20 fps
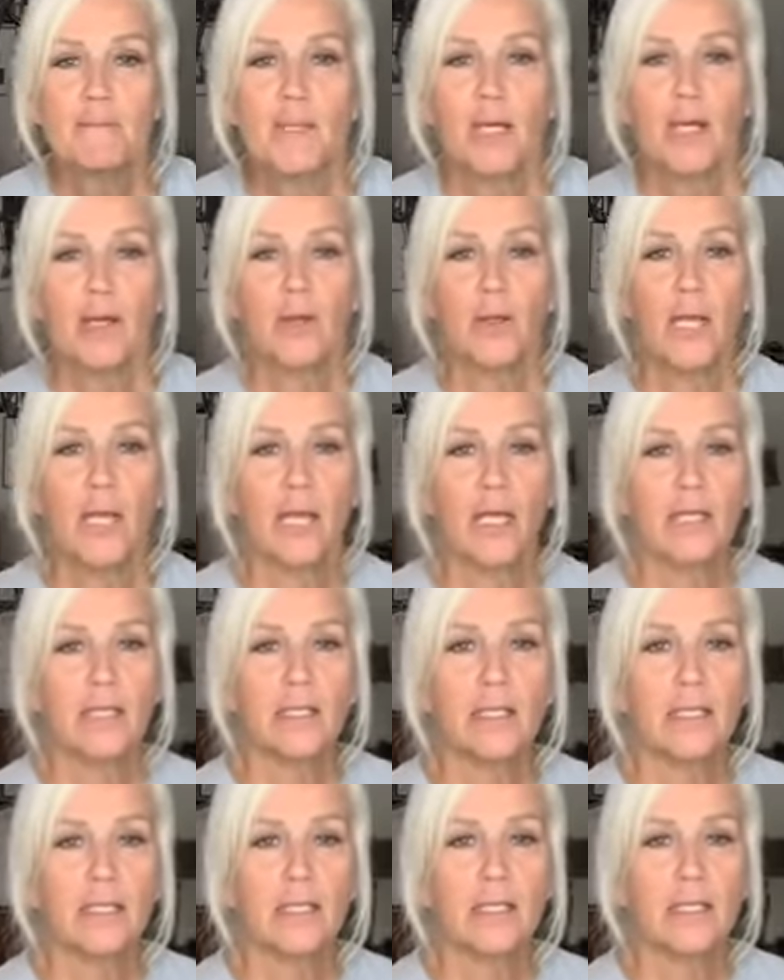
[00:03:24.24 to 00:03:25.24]
Okay.
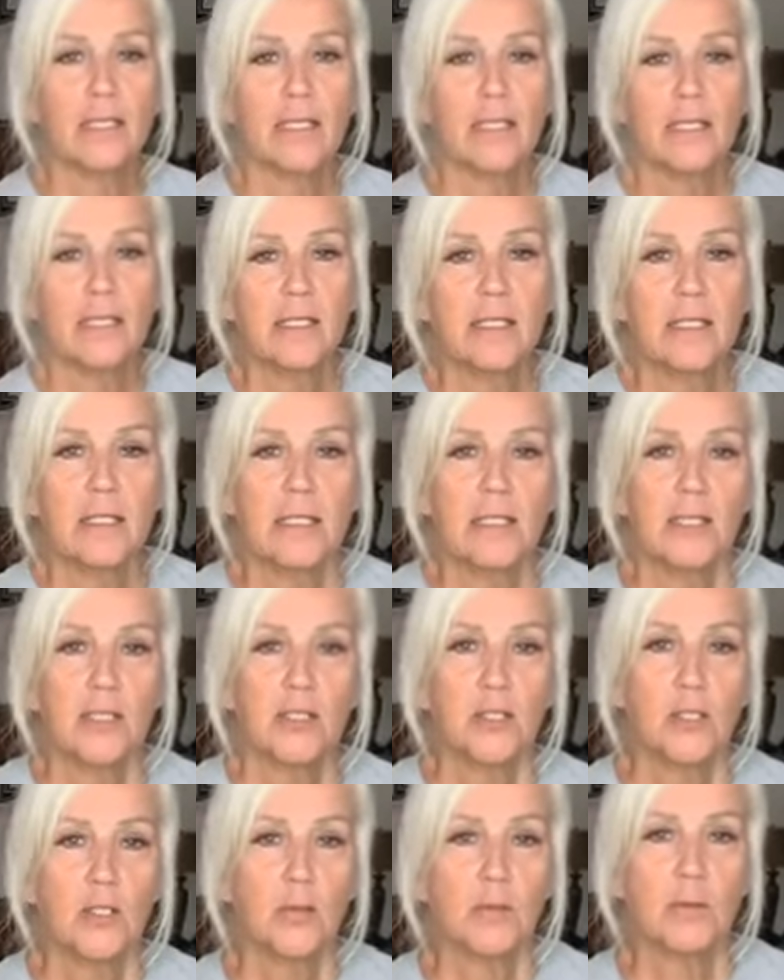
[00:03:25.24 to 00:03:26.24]

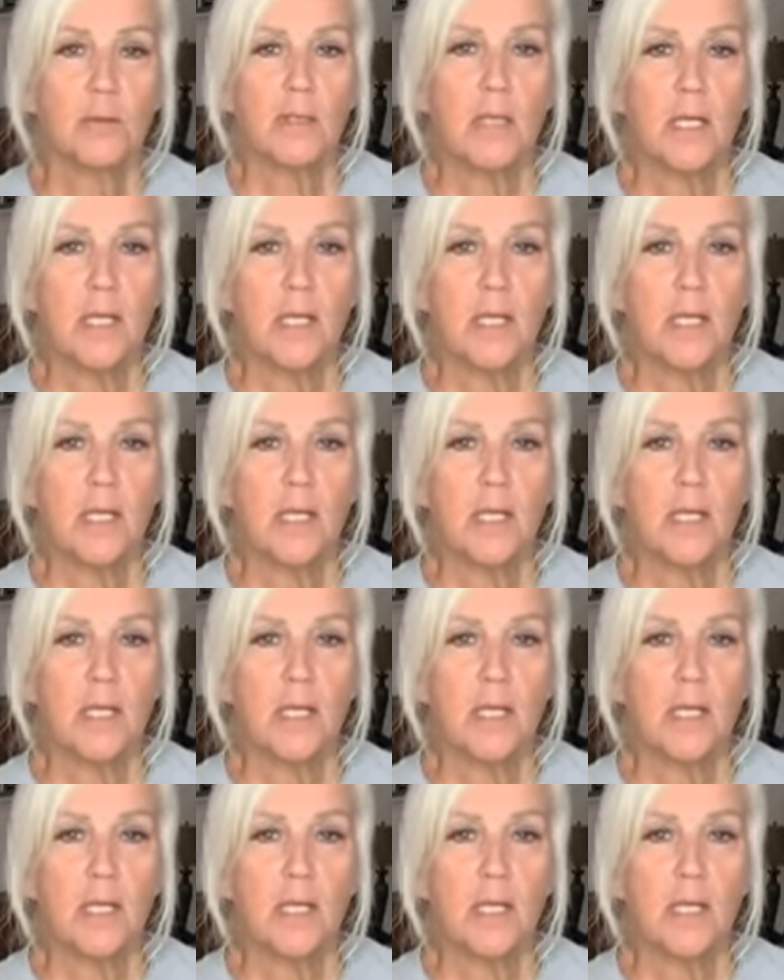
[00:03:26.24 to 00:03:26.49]
2